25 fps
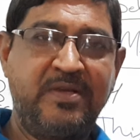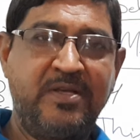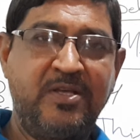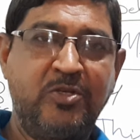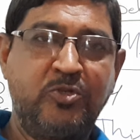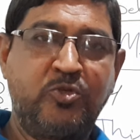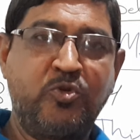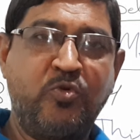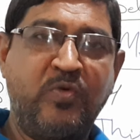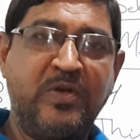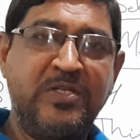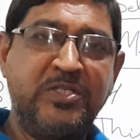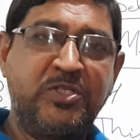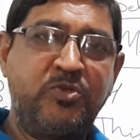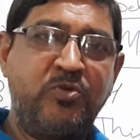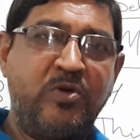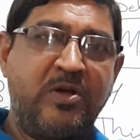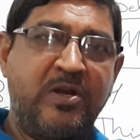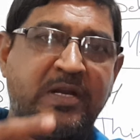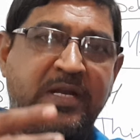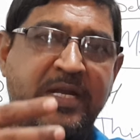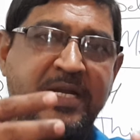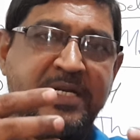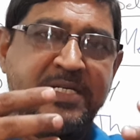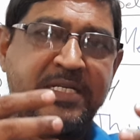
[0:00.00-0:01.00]
So once you
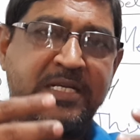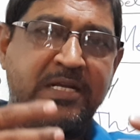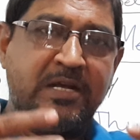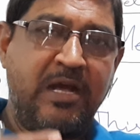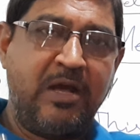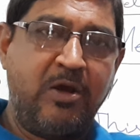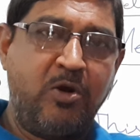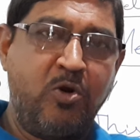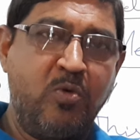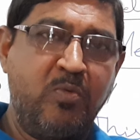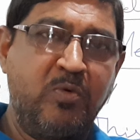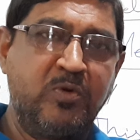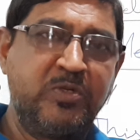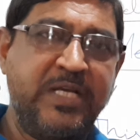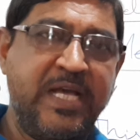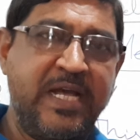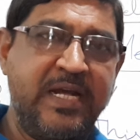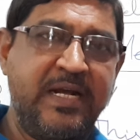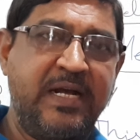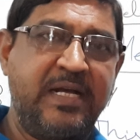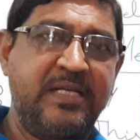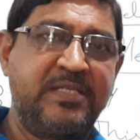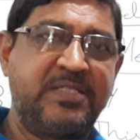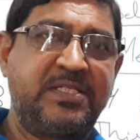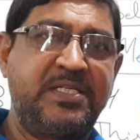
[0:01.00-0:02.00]
are getting
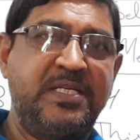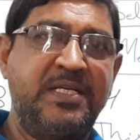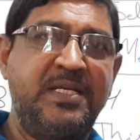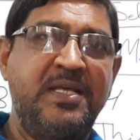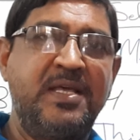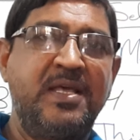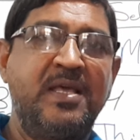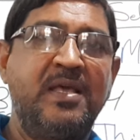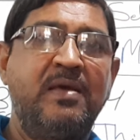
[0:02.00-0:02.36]
homozygosity,